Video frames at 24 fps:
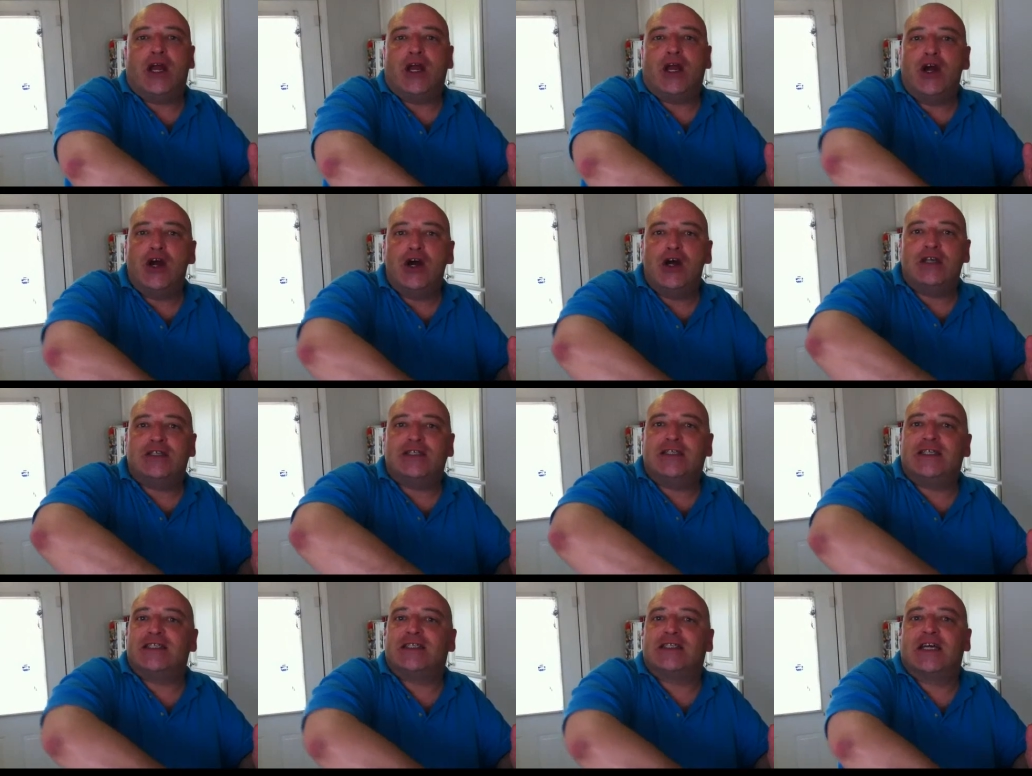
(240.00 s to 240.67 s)
And when it
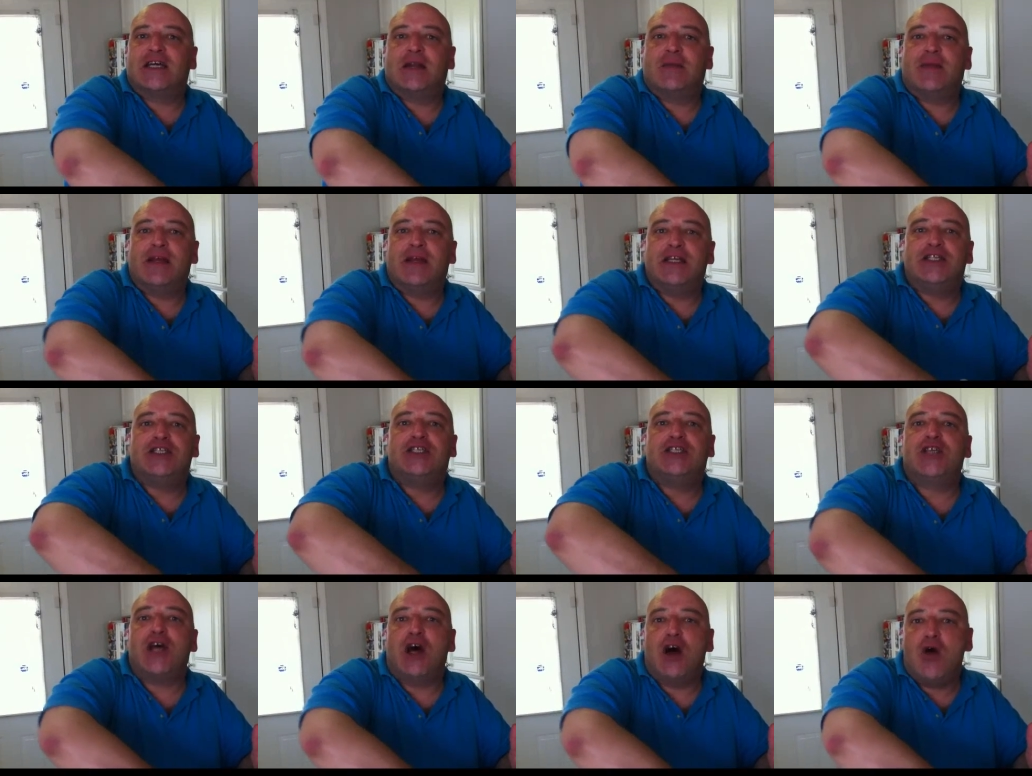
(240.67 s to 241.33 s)
cooks, it's going
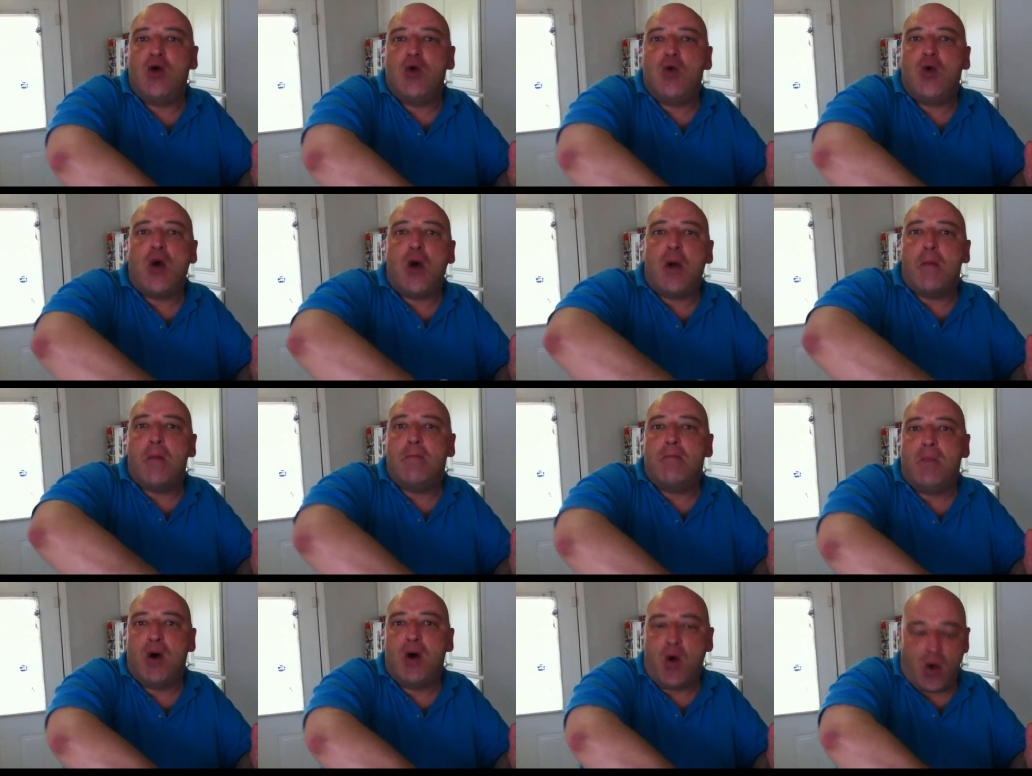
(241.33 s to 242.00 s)
to be
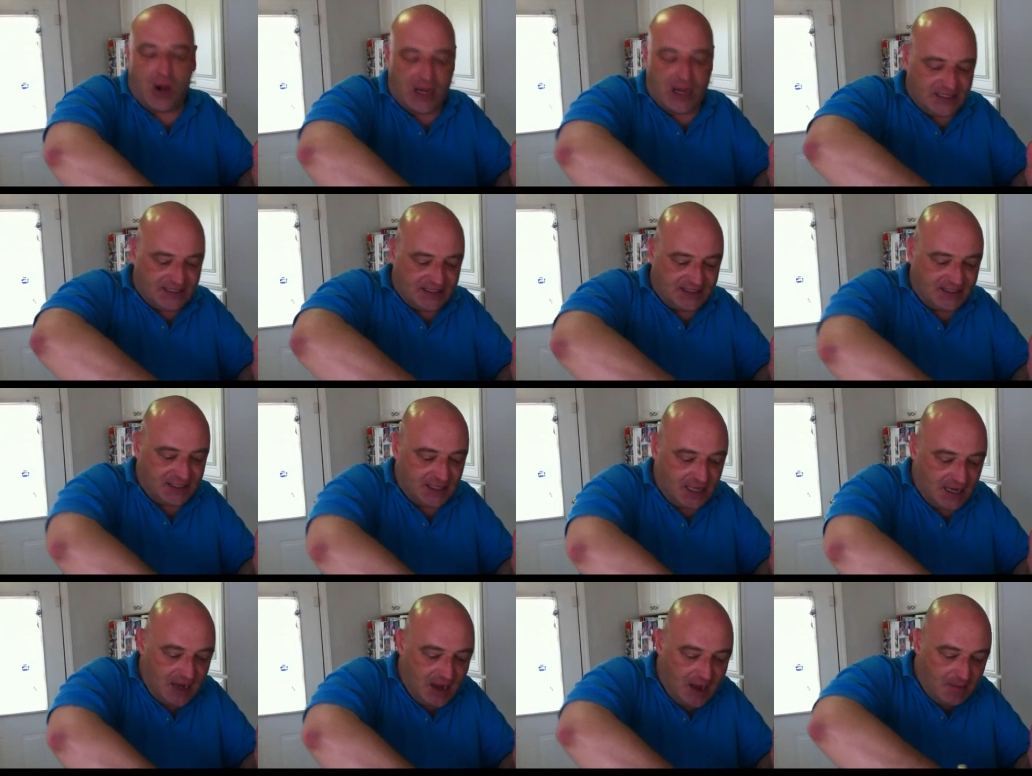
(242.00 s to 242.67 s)
so moist.